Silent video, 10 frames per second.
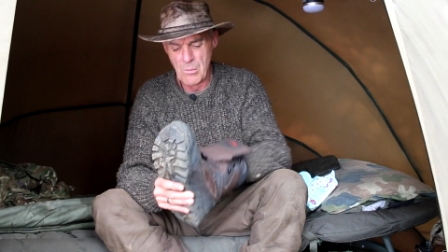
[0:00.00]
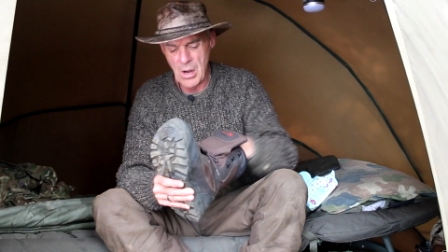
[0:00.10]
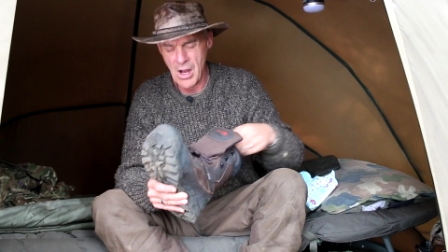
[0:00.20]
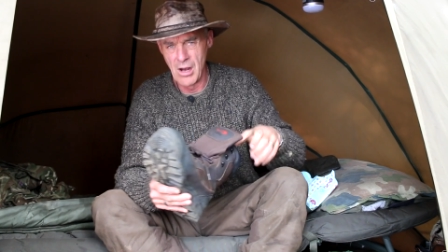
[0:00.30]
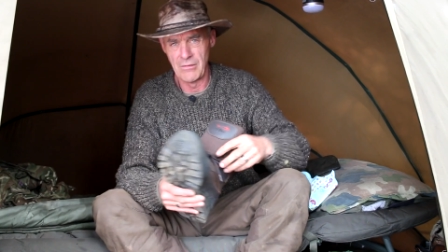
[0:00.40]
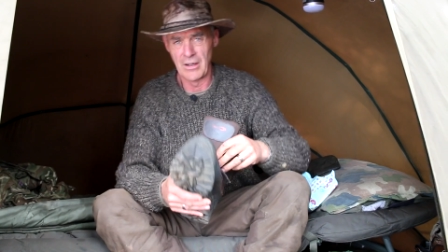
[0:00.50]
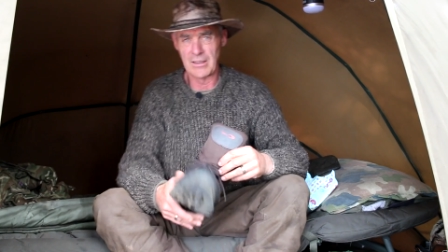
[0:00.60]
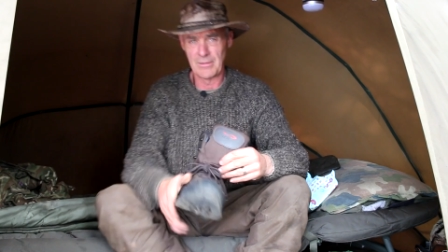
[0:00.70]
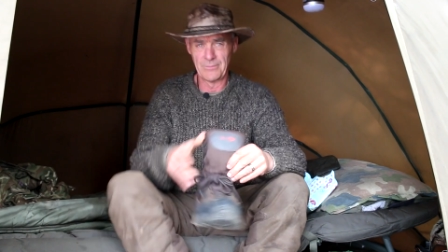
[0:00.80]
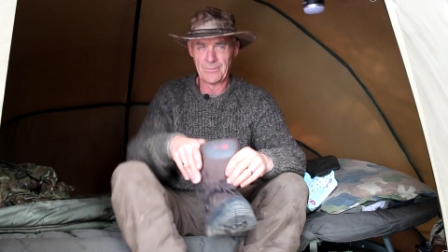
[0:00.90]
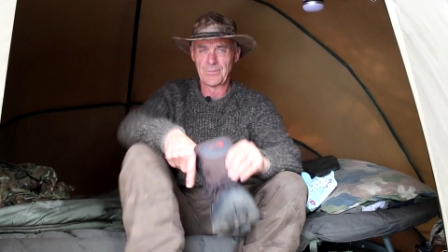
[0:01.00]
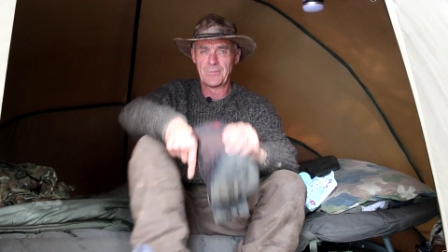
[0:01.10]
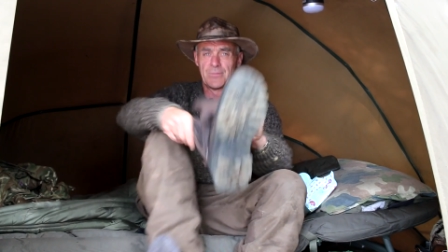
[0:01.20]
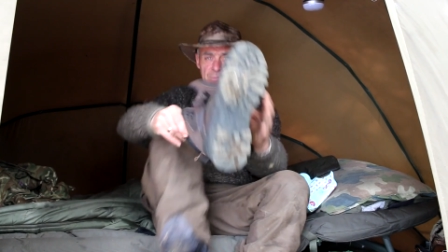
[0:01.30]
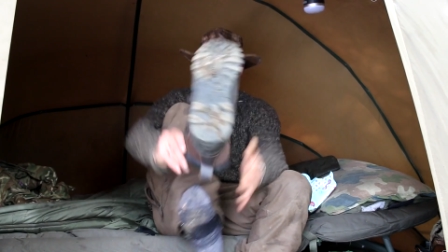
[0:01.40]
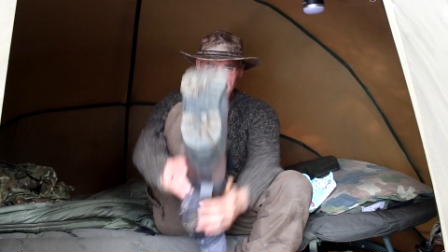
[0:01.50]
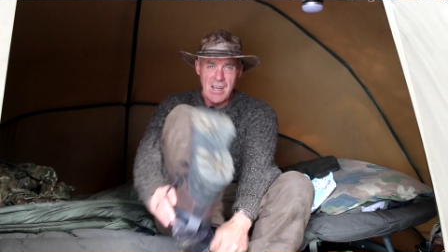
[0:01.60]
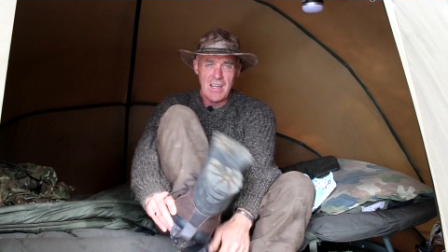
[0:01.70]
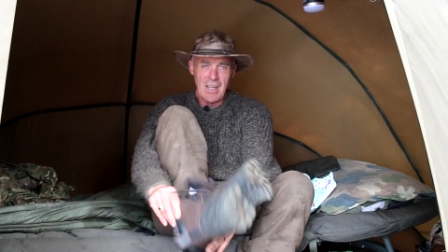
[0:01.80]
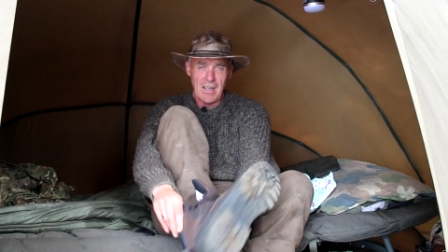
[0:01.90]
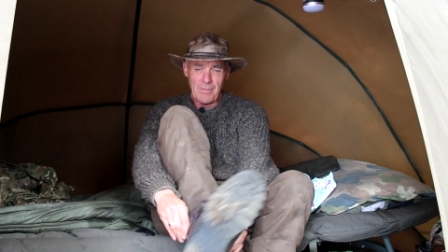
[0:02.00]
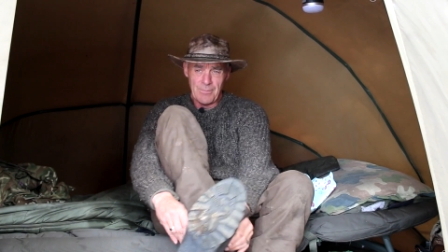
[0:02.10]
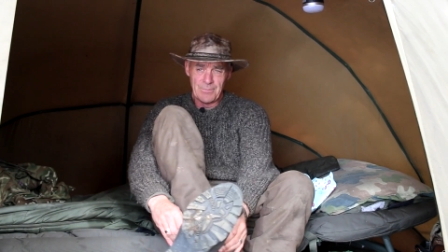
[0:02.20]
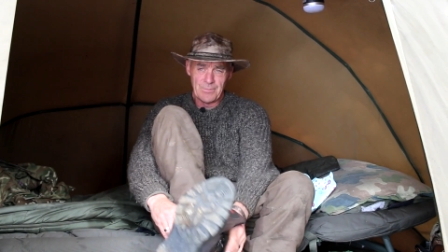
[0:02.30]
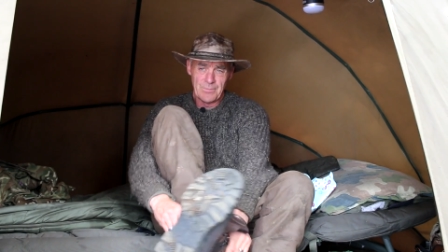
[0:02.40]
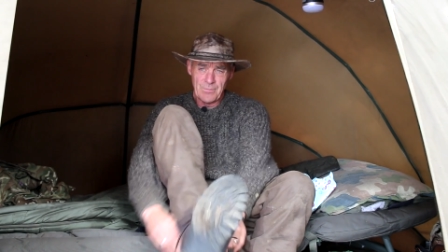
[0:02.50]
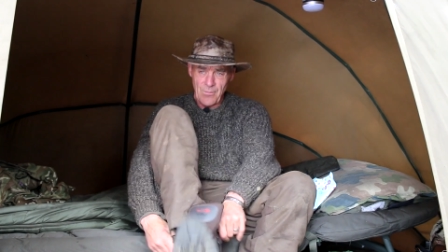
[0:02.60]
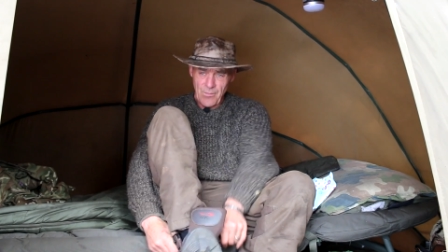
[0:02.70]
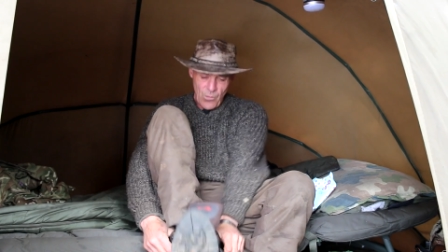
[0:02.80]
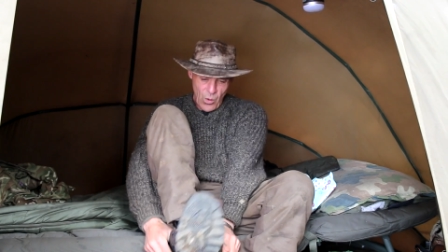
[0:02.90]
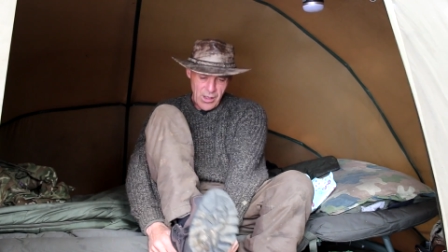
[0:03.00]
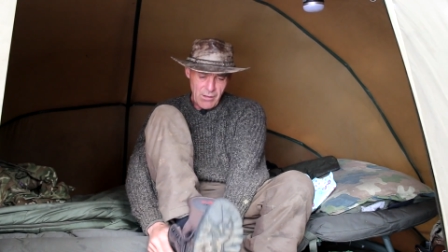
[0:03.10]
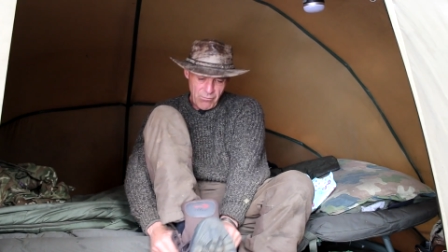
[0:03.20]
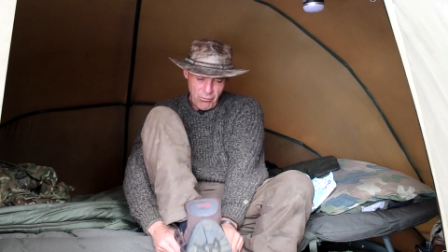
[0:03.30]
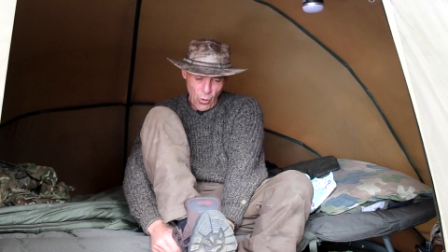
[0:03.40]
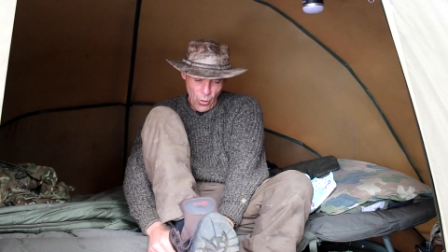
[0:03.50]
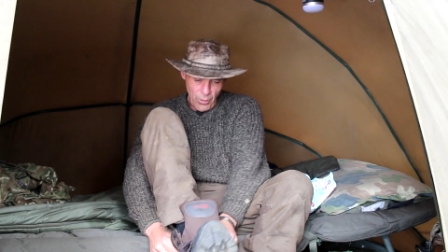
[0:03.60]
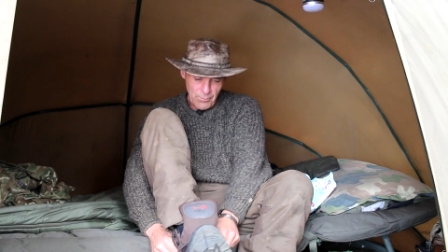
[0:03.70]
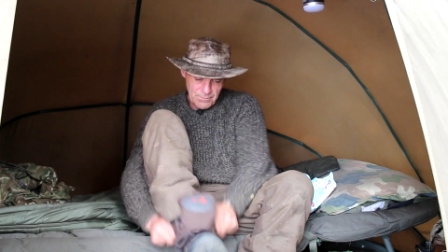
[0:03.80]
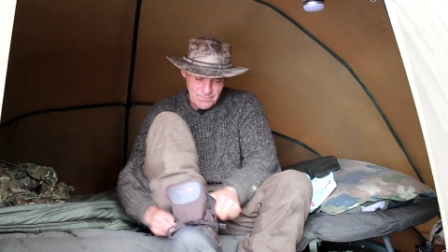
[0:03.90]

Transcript: Perfect for sitting here waiting for